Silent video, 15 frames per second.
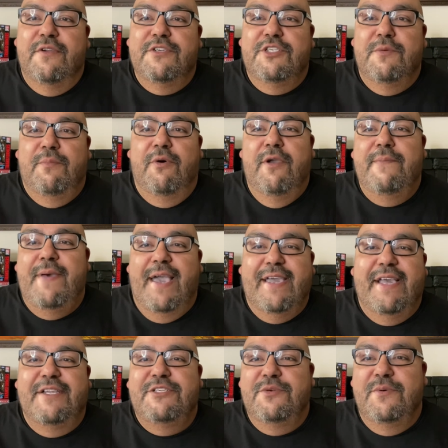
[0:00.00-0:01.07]
It's your boy back
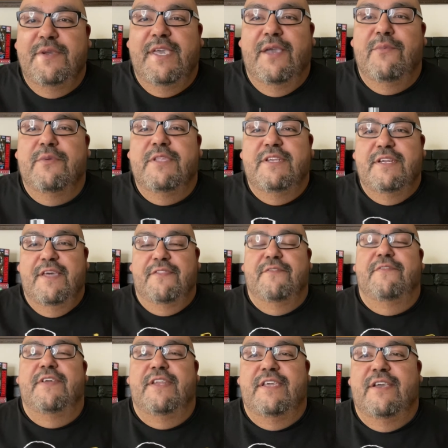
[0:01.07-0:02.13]
at you again with another
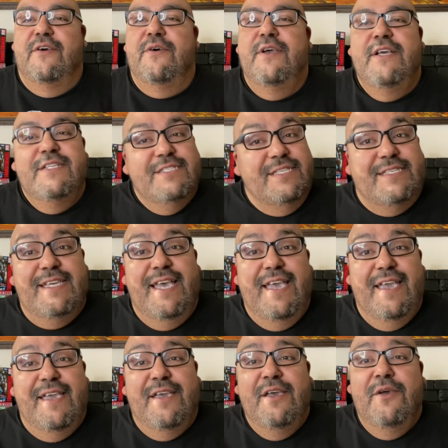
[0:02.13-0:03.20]
video.
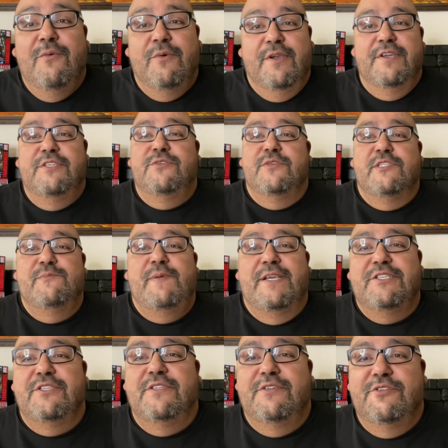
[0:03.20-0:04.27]
Today, we're going to do a
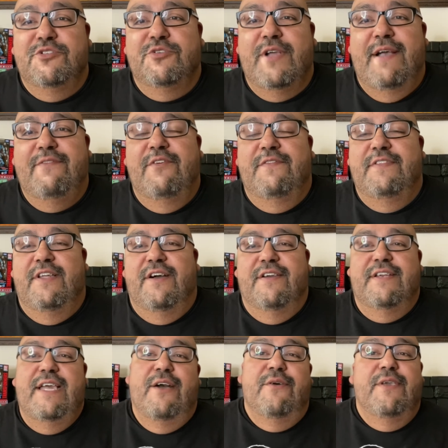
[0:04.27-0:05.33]
special little travel vlog.
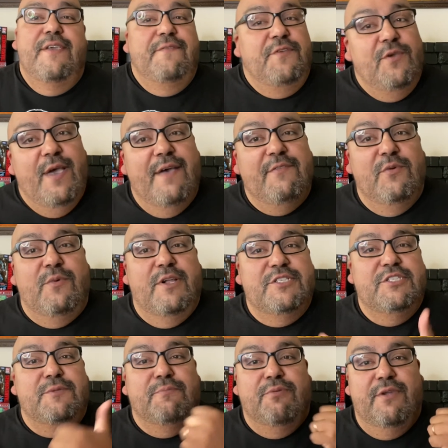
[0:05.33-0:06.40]
Now, if you haven't
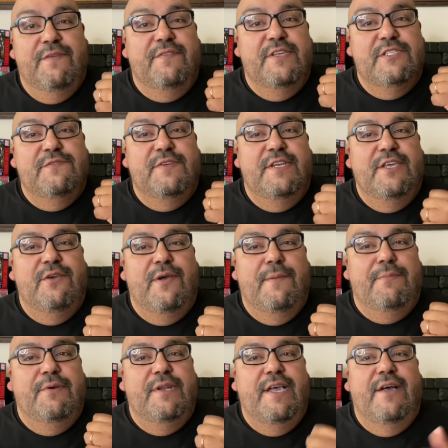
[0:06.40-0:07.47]
watched the previous video I
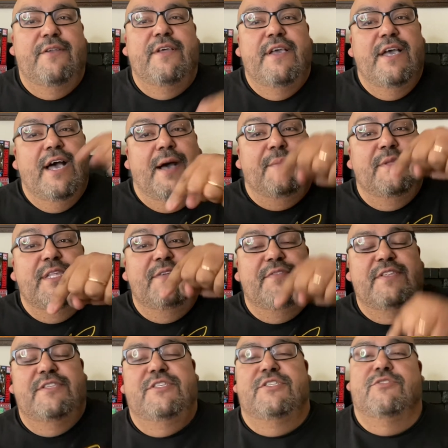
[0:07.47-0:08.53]
put out, I'm going to leave
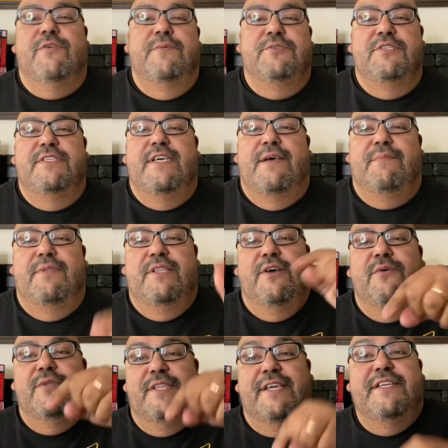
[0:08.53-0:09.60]
a description down
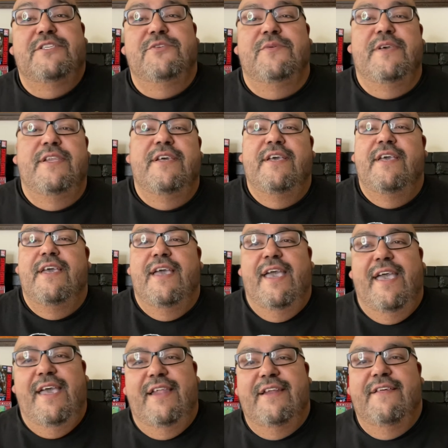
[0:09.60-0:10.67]
below, a link to it.
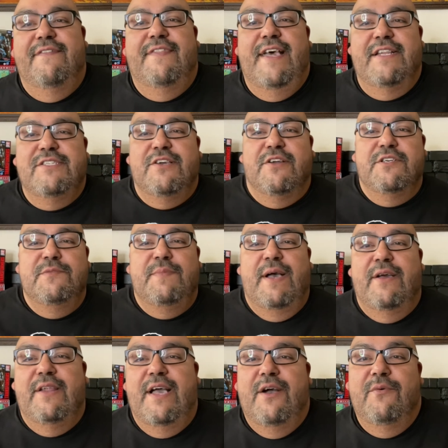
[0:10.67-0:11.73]
And that talked
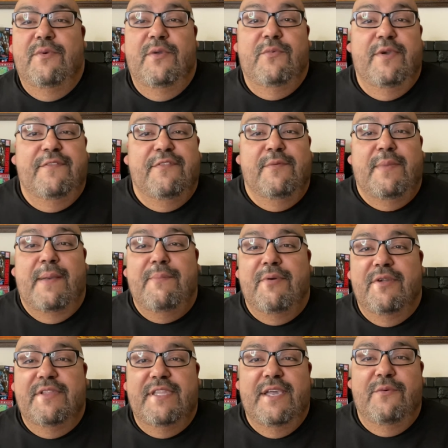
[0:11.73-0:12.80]
about how we went for my
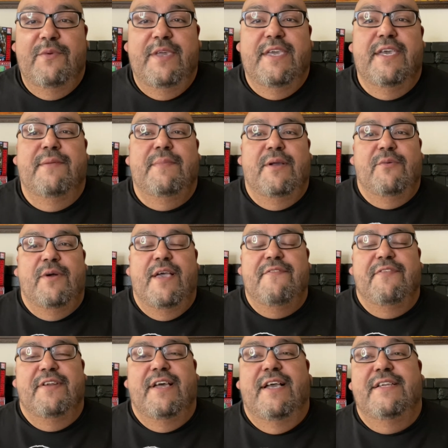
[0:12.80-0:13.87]
birthday weekend, my
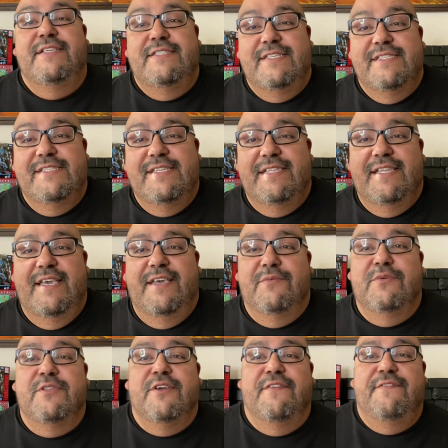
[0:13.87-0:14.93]
wife and I, to Disneyland
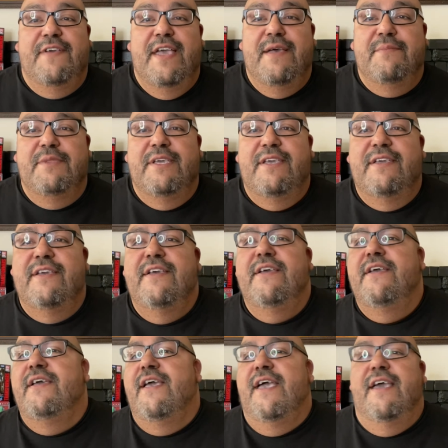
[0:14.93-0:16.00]
with our family
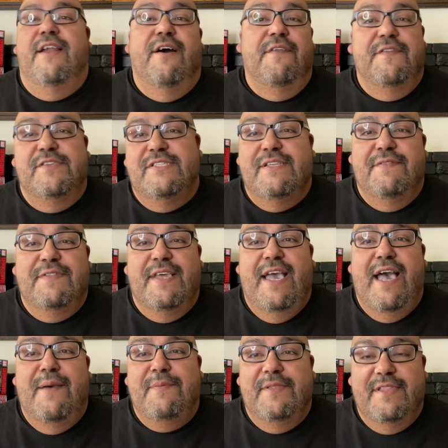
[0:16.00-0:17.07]
and all the stuff that
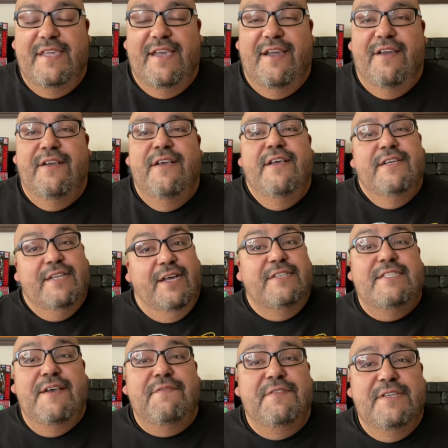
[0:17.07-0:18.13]
happened there. Now, I
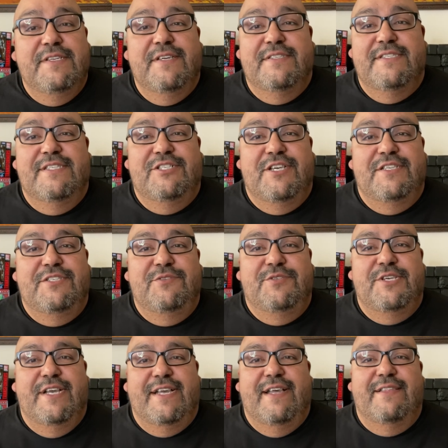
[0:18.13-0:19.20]
definitely suggest you
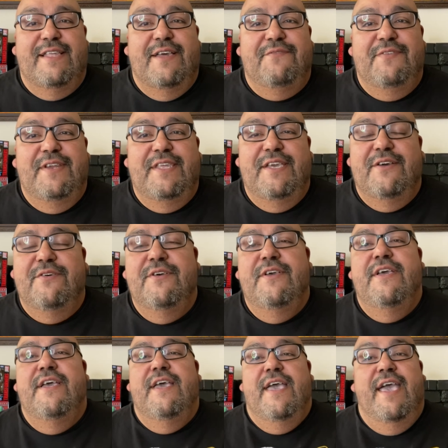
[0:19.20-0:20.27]
check out that video.
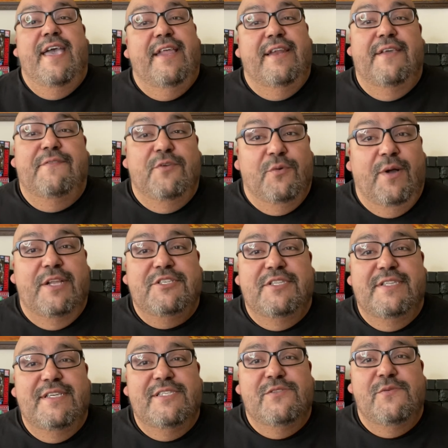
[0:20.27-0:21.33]
And if you're
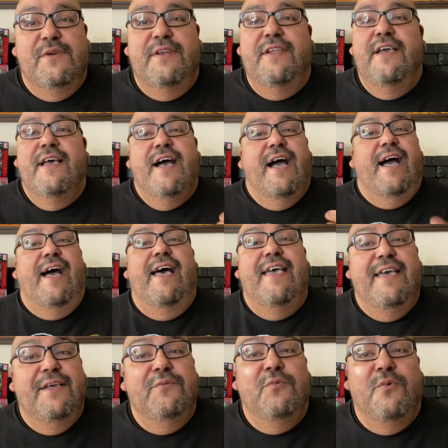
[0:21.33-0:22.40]
watching this one, I
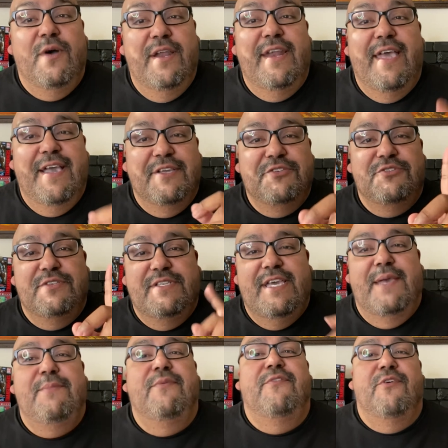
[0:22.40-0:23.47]
had one extra
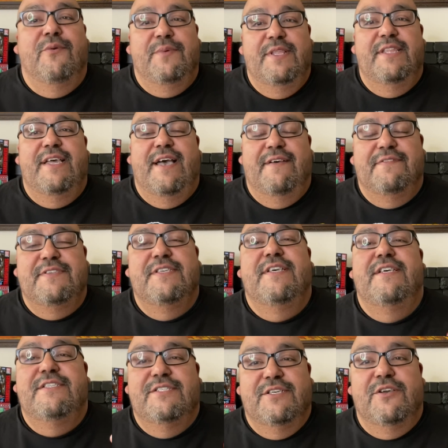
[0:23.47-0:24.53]
day before we left
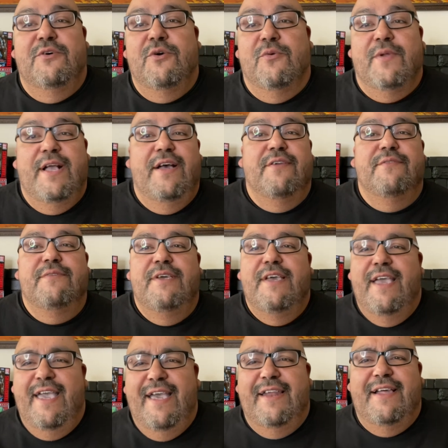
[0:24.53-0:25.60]
to go around
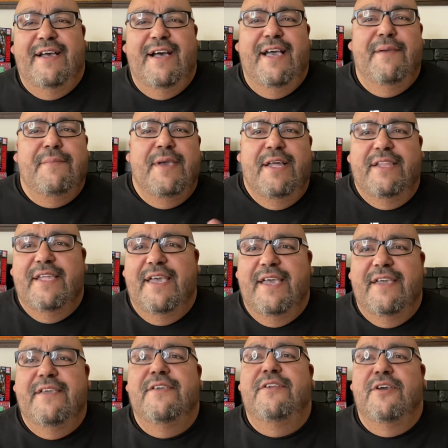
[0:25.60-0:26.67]
Anaheim, L
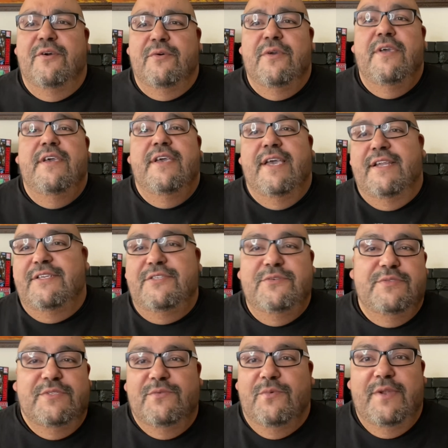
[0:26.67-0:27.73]
A, you know, and
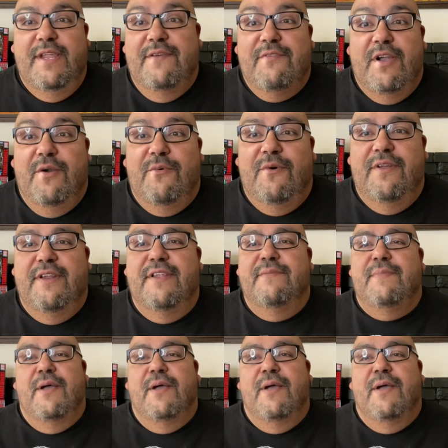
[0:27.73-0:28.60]
do whatever I wanted.